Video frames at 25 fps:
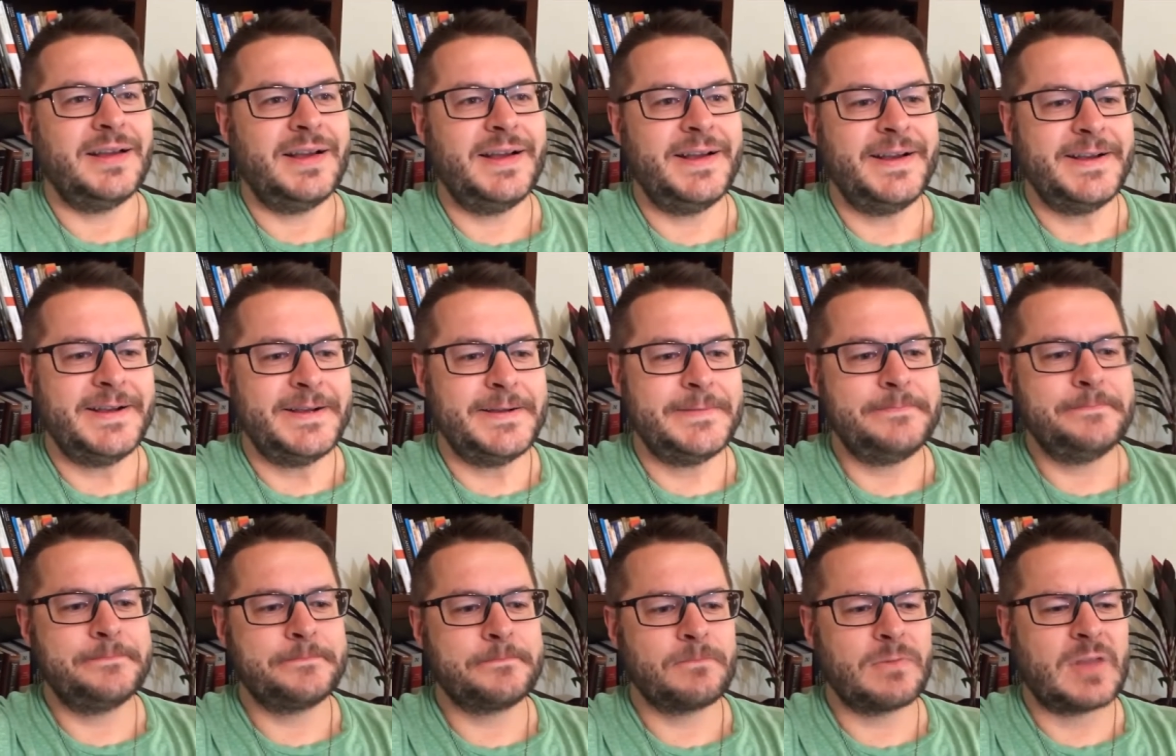
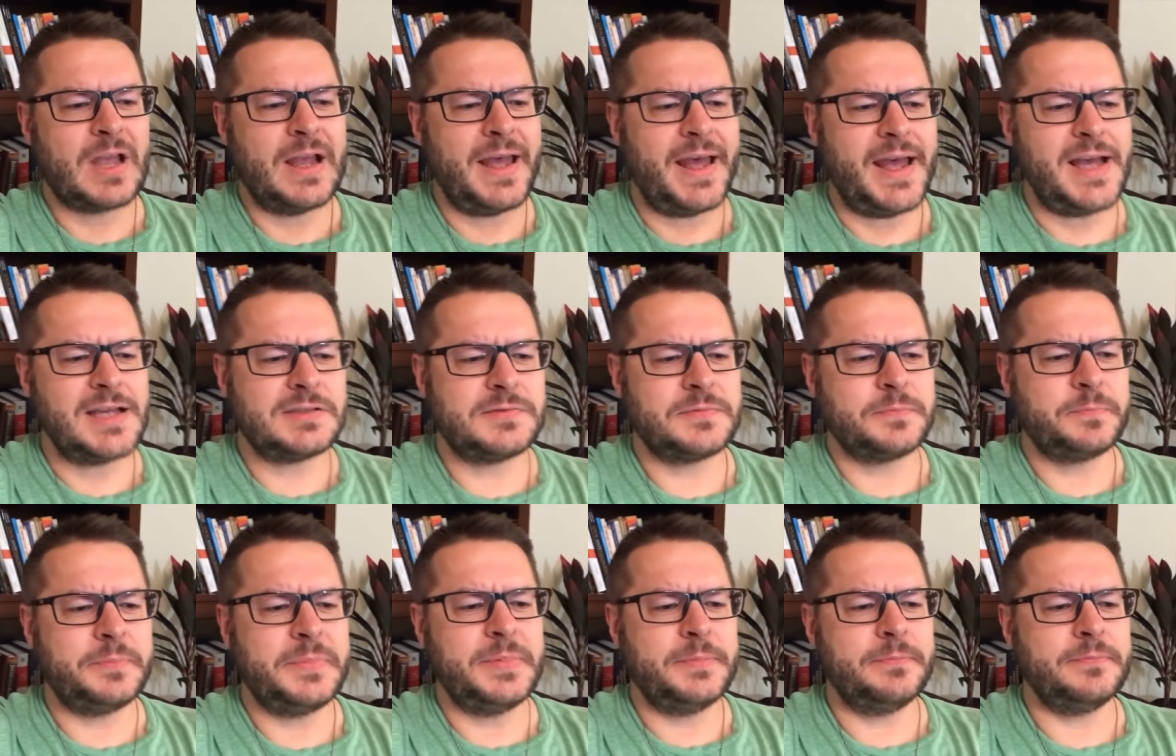
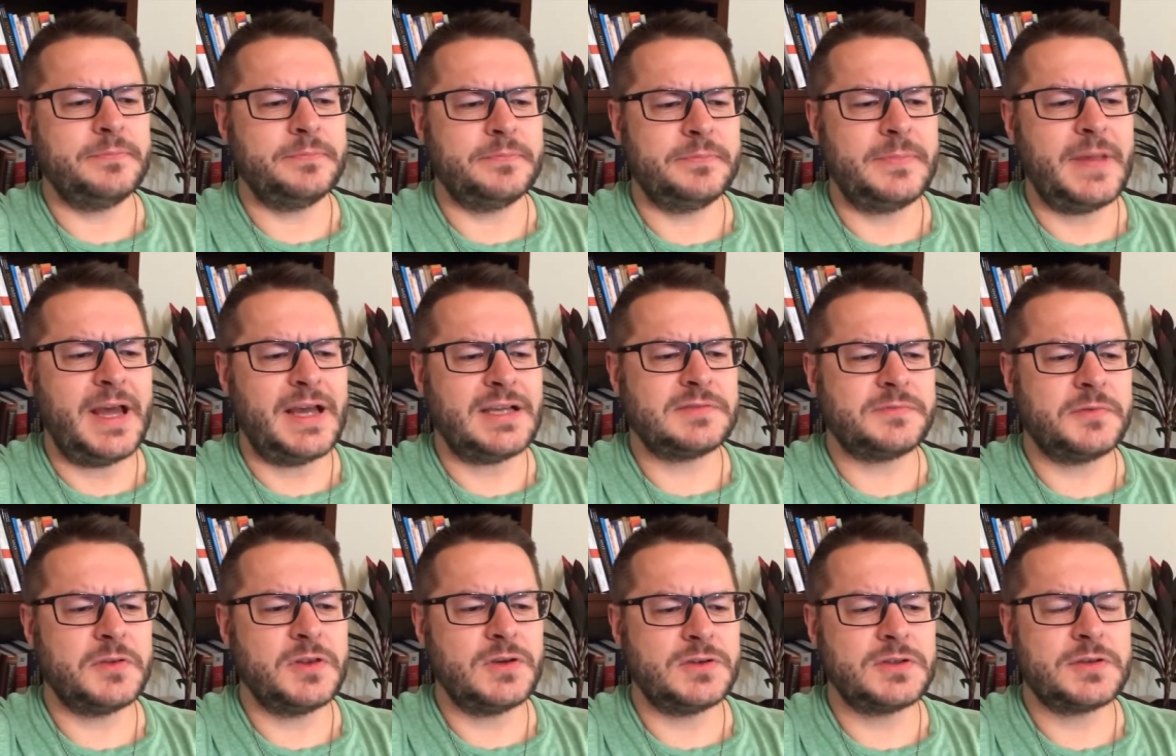As
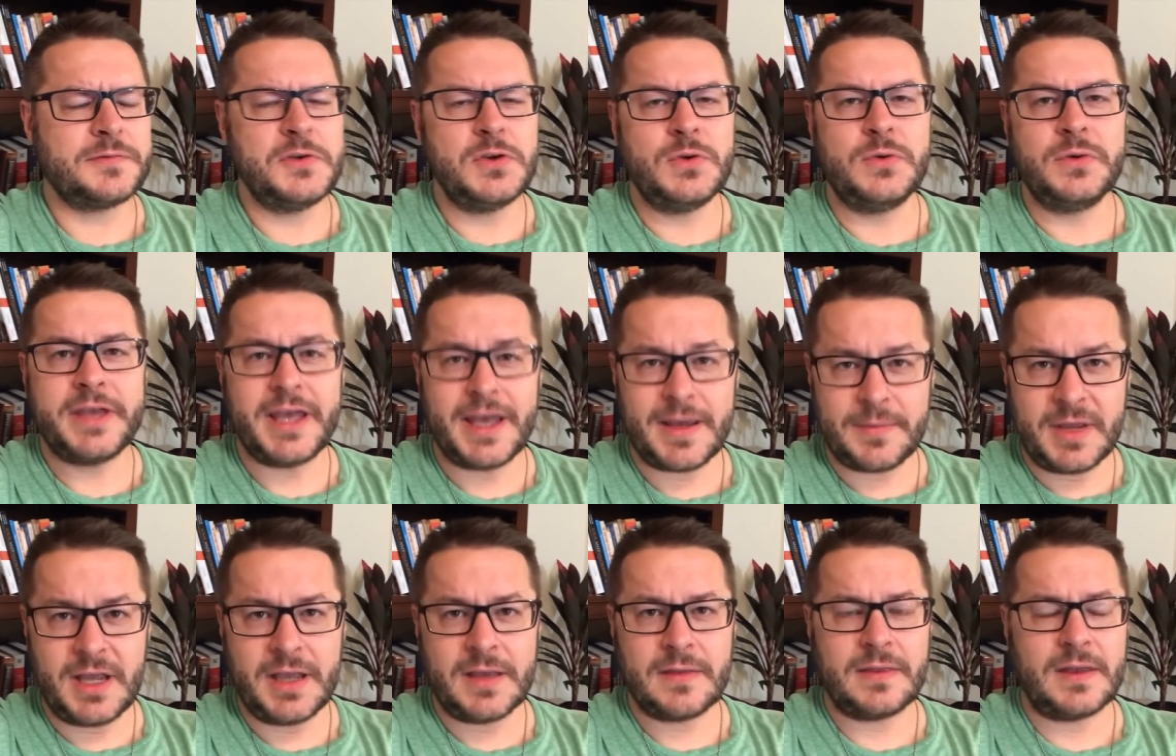for those of you who
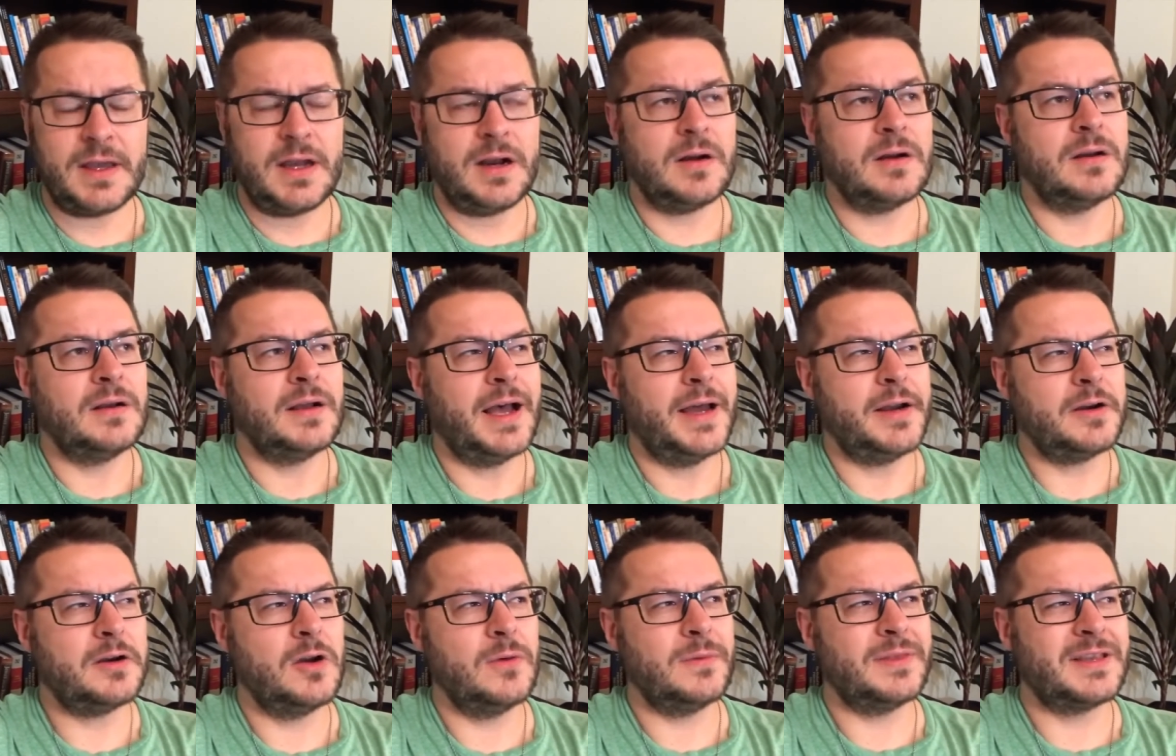can't make it there,
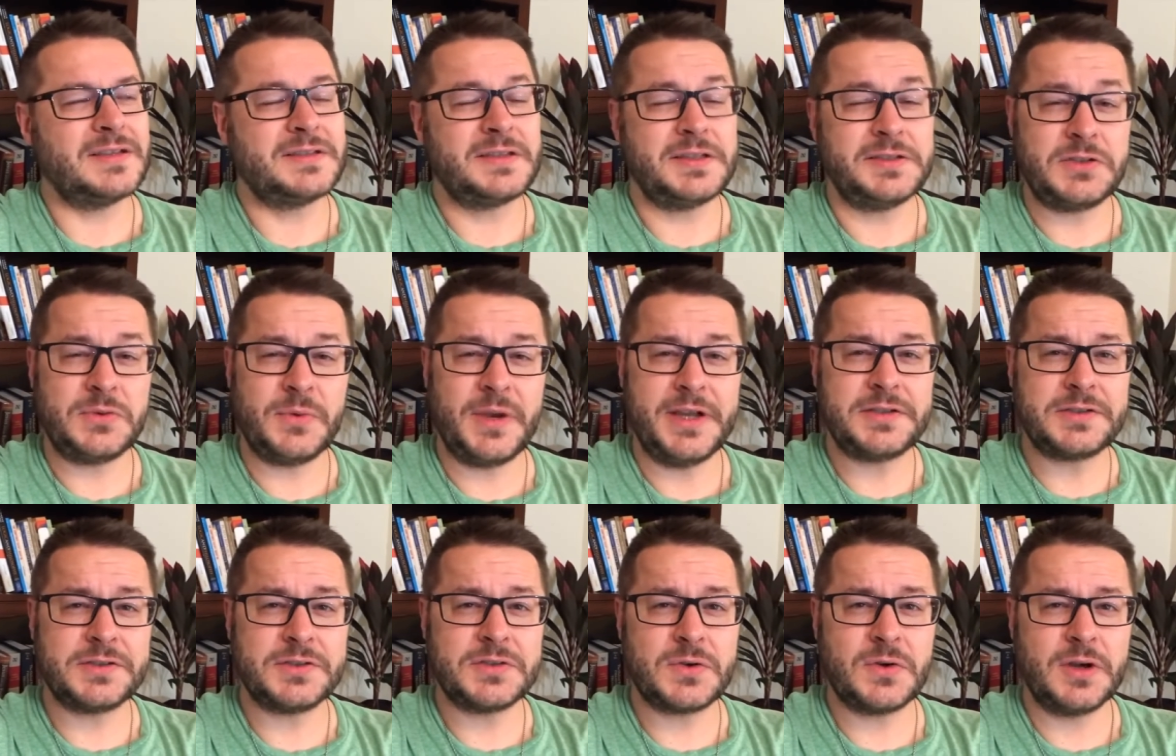I don't know what the
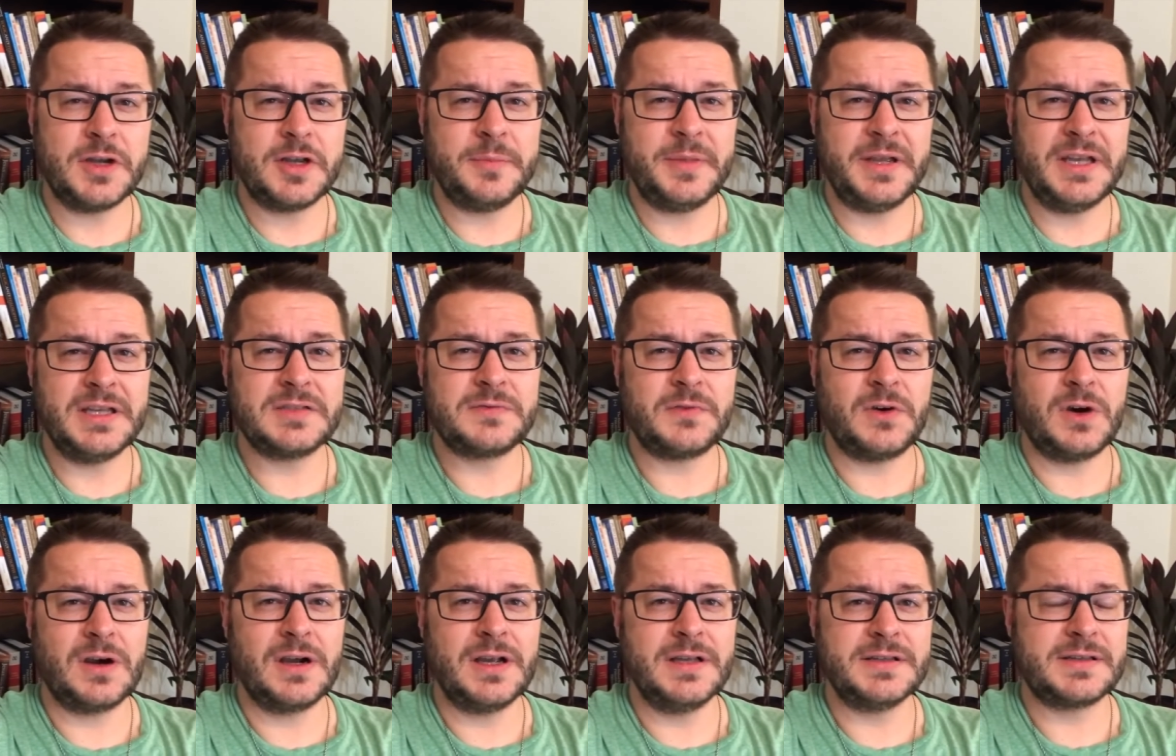situation is going to be as
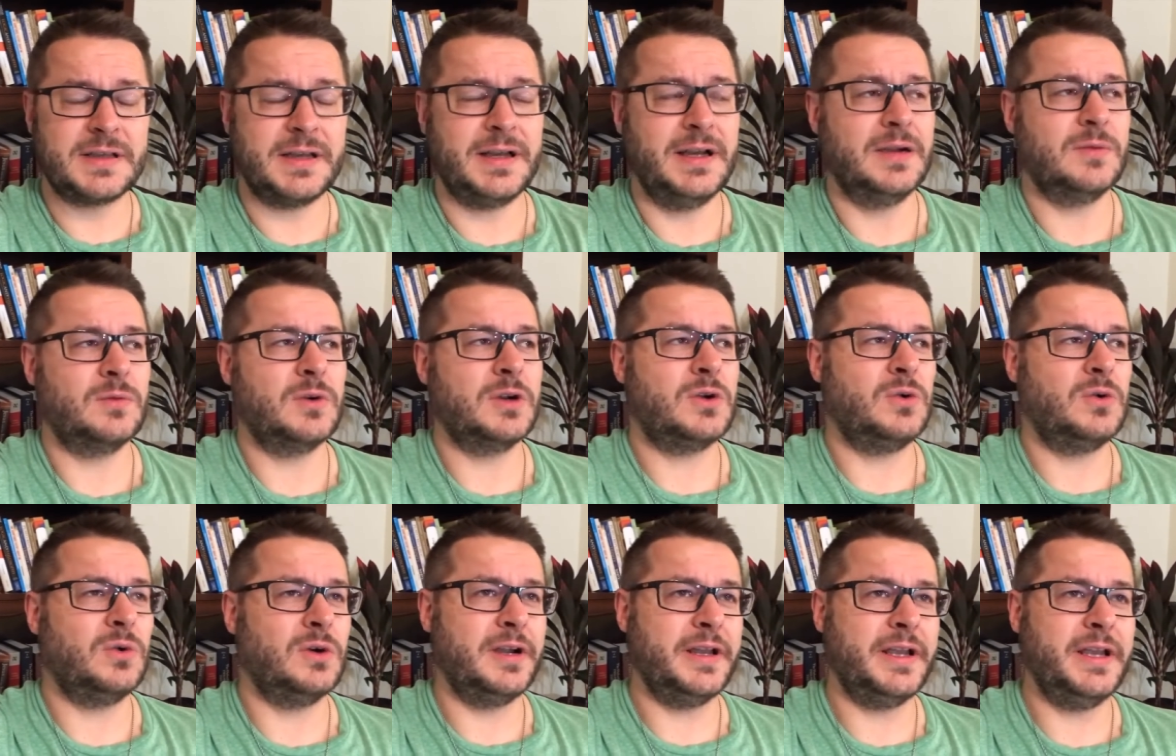far as
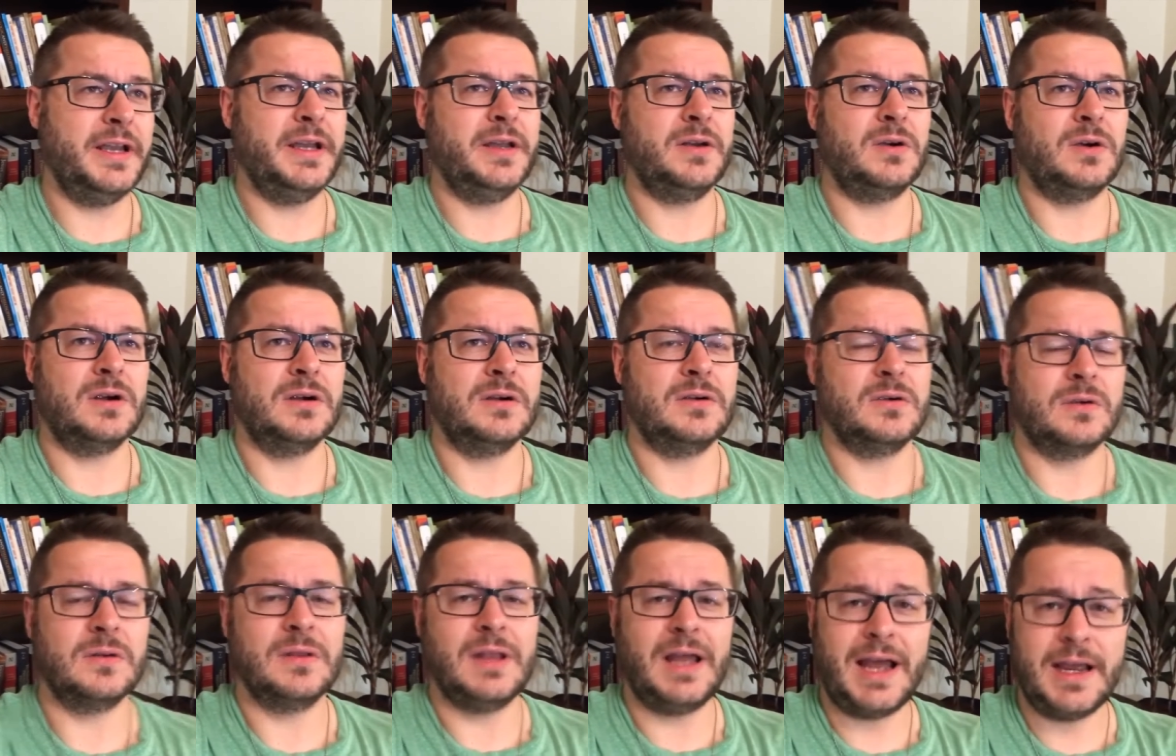recording it or
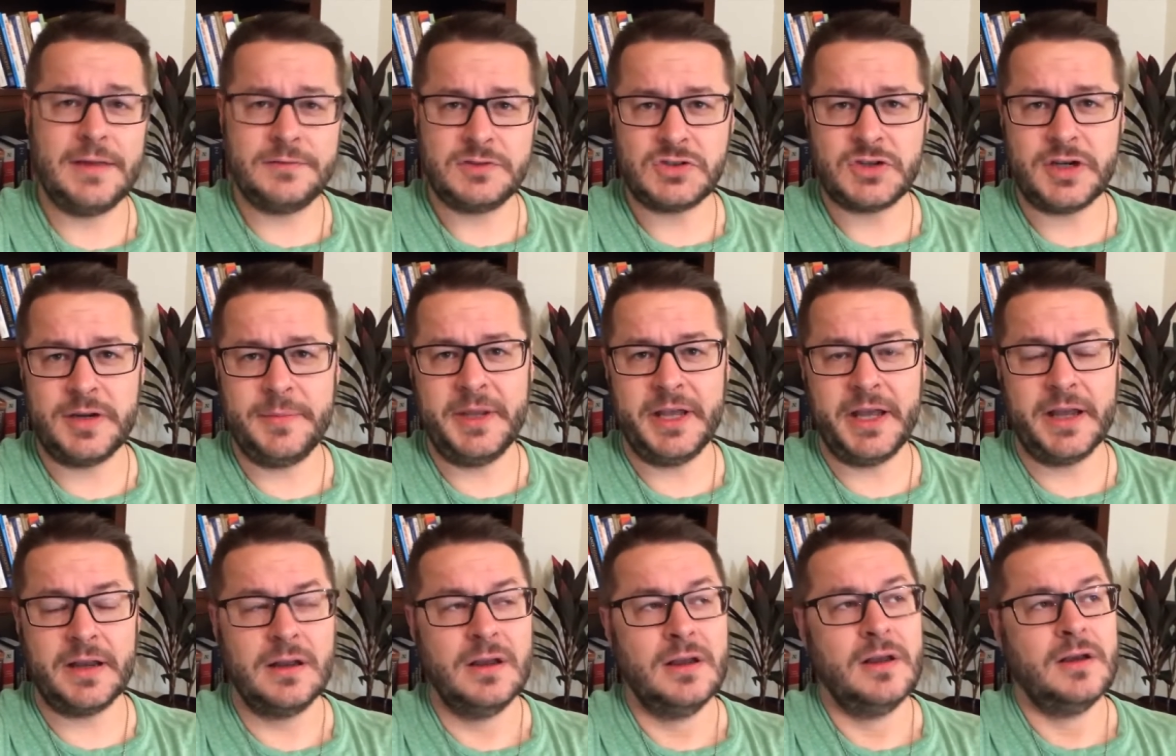live
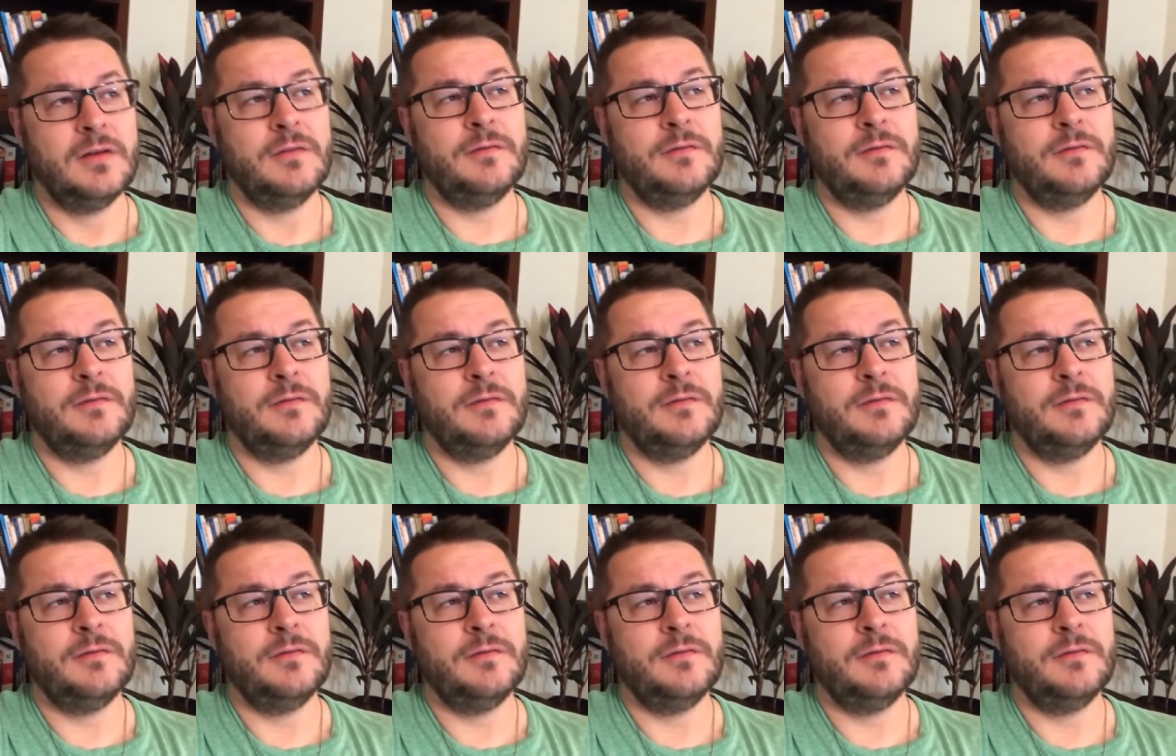streaming it.